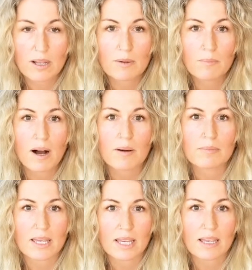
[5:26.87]
and bought
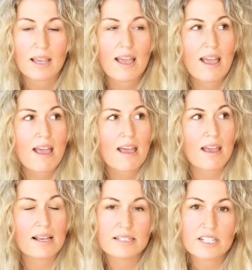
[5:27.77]
me
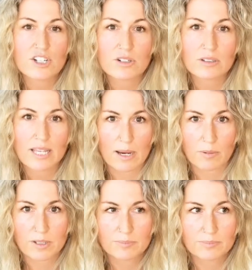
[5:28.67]
a digital camera.